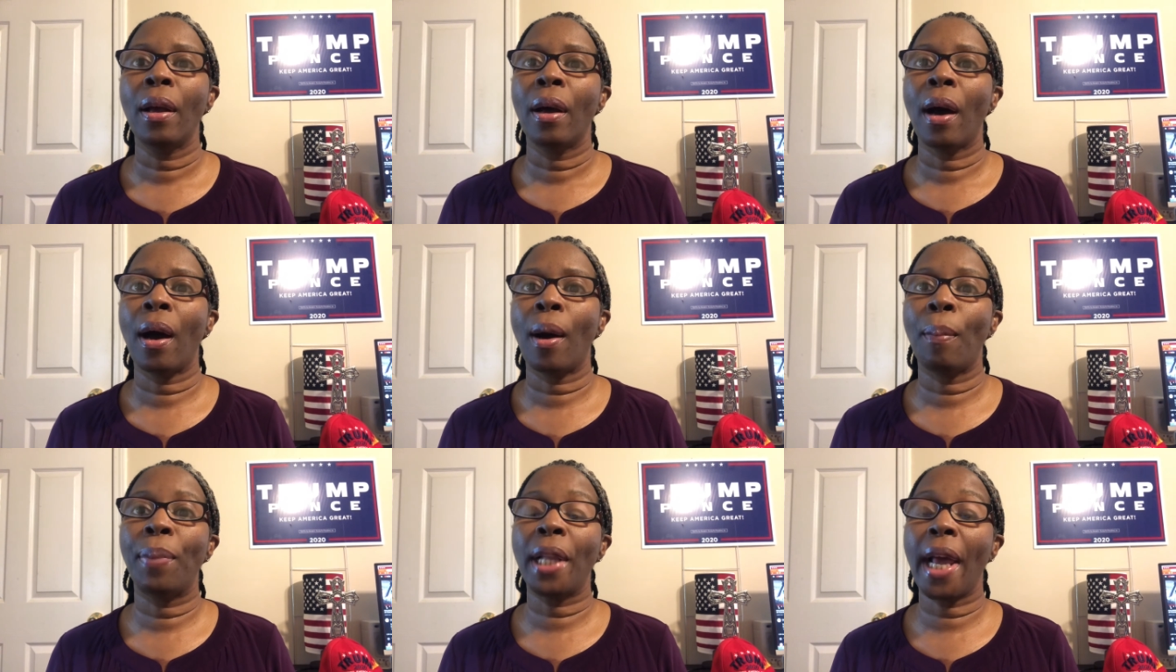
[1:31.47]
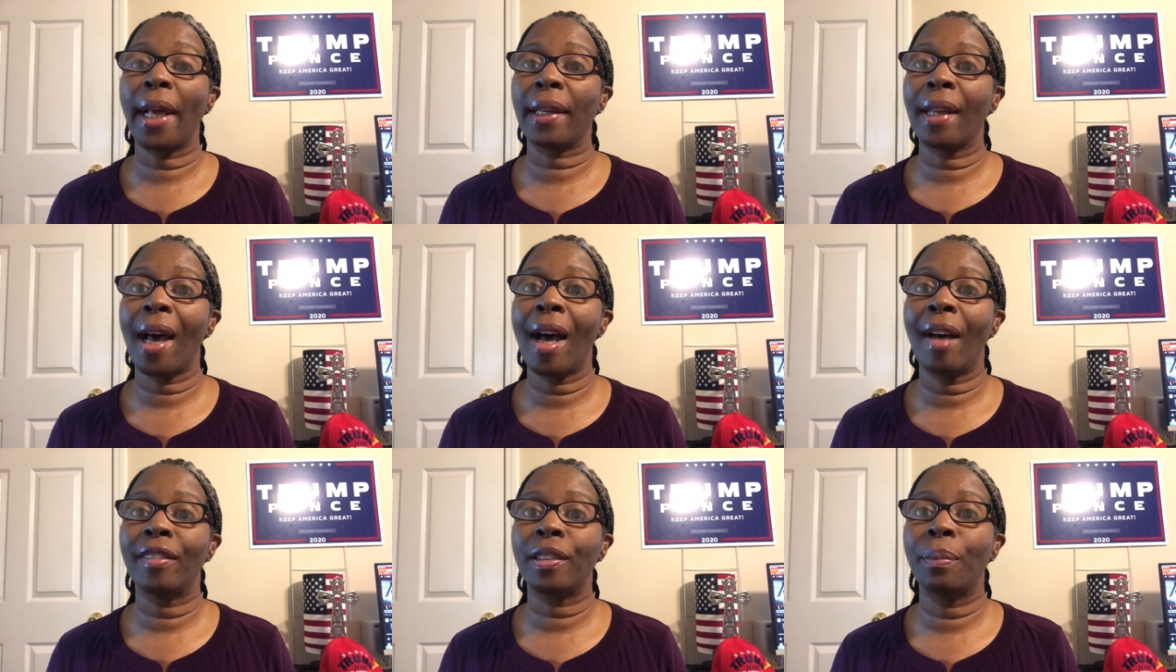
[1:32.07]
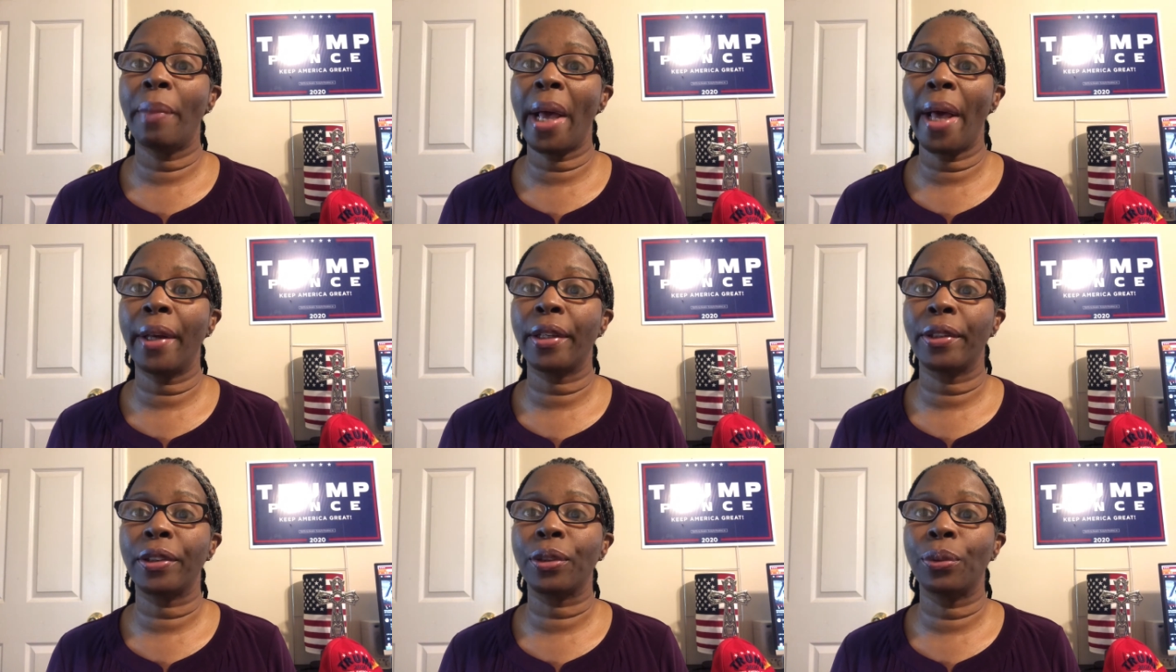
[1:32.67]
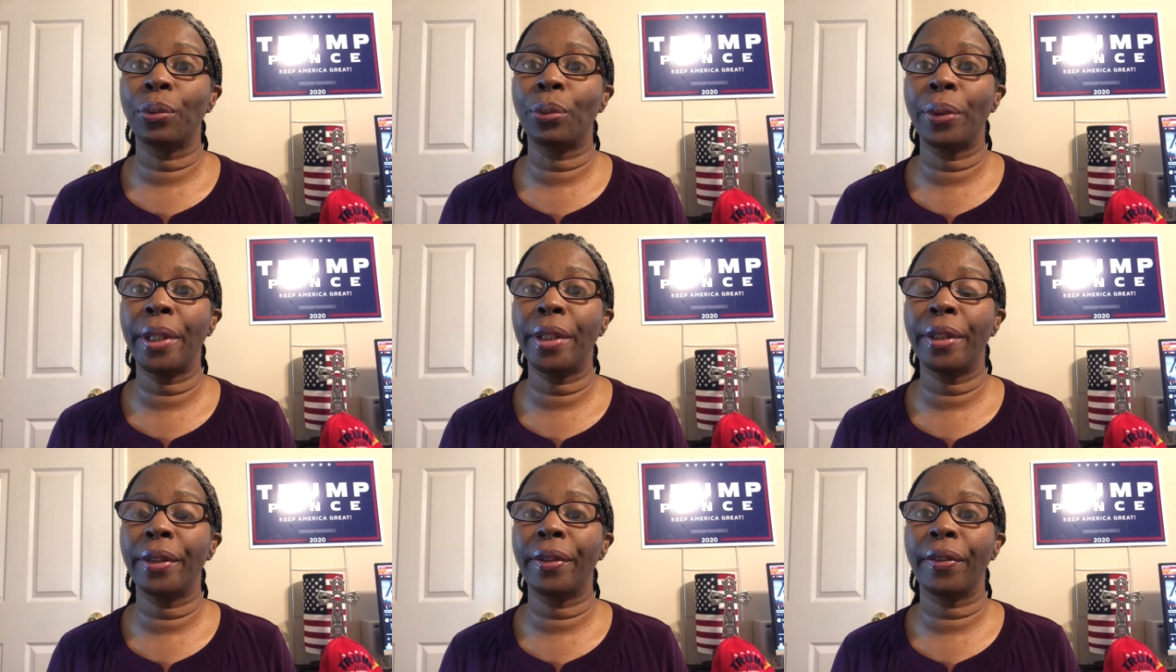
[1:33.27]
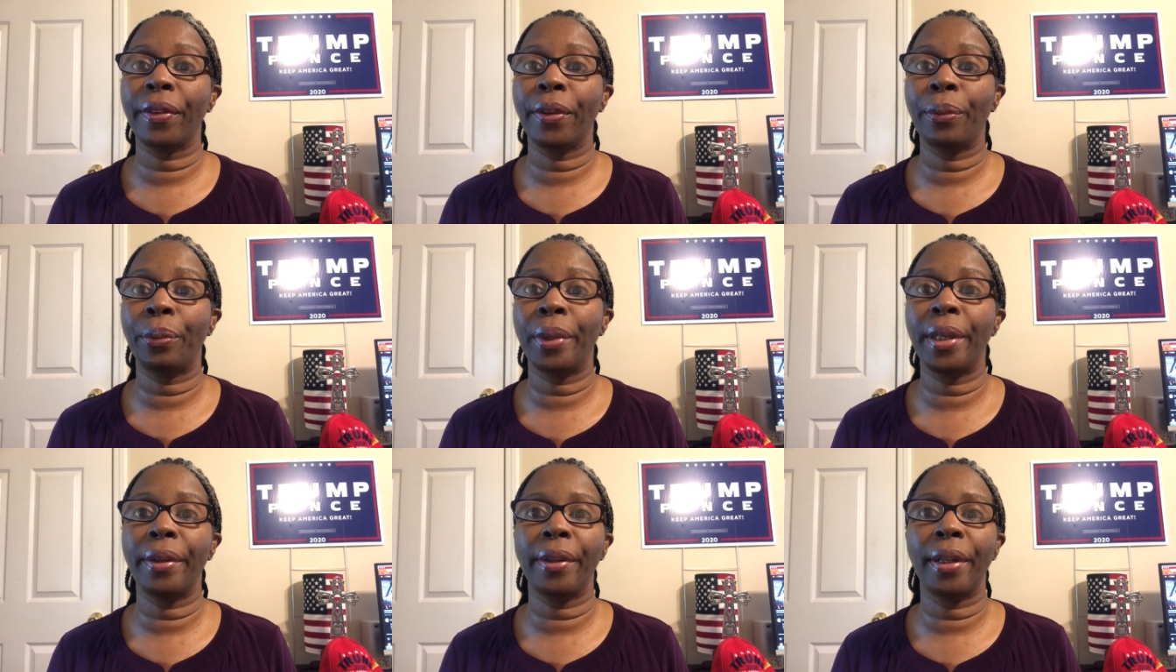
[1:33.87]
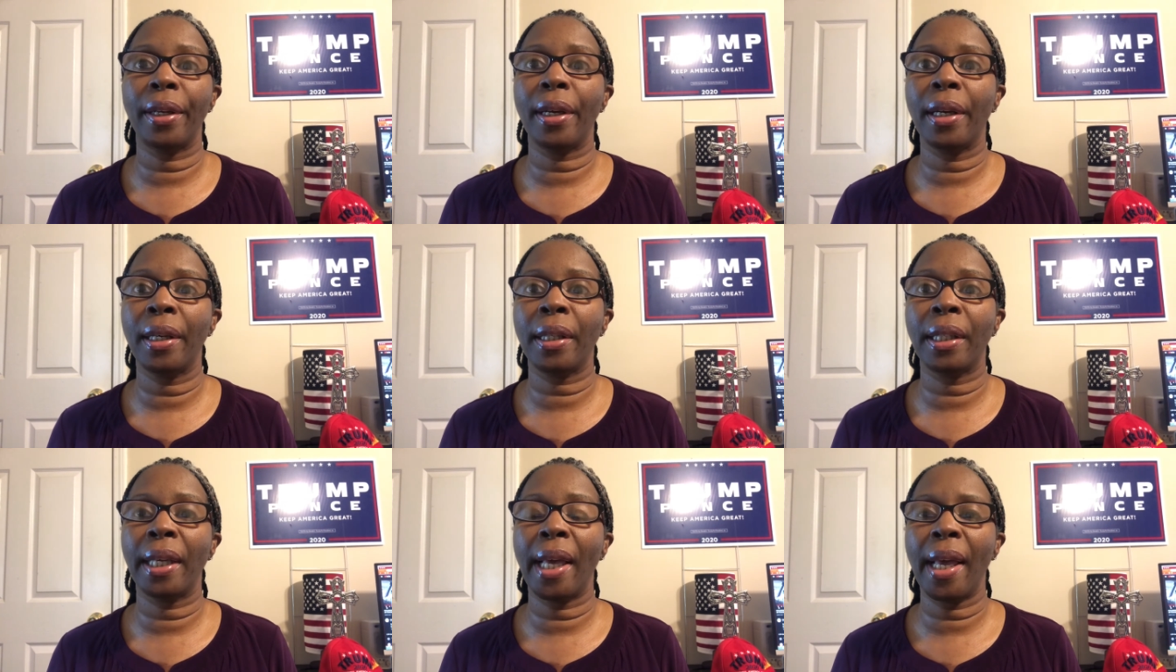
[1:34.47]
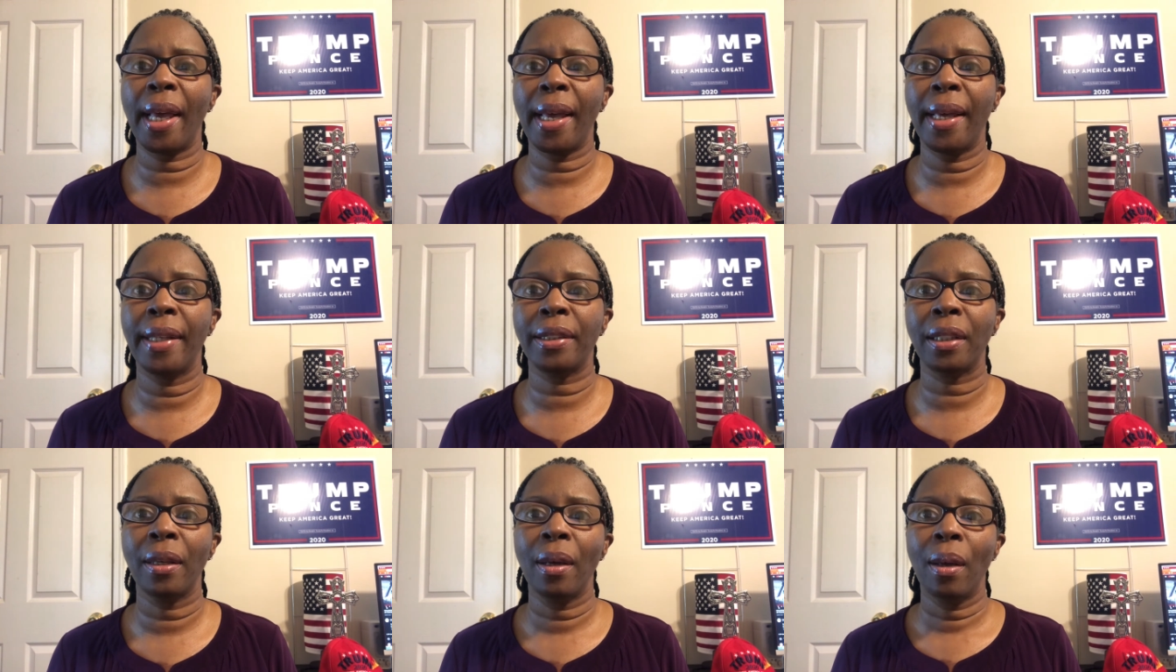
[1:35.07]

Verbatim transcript: uh, Black Lives Matters rear rear their ugly heads.